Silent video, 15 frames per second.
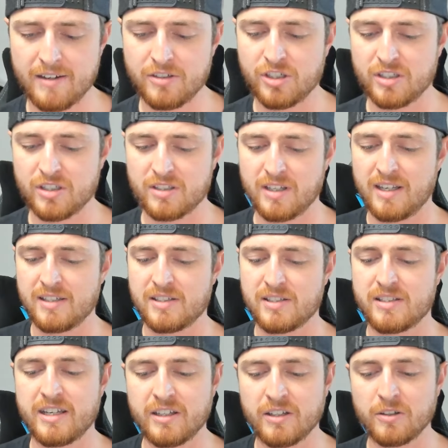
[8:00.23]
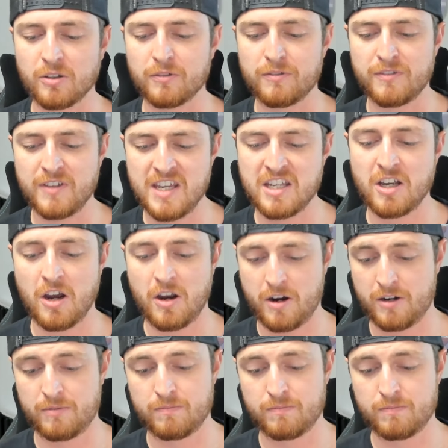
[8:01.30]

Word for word: just a single V card.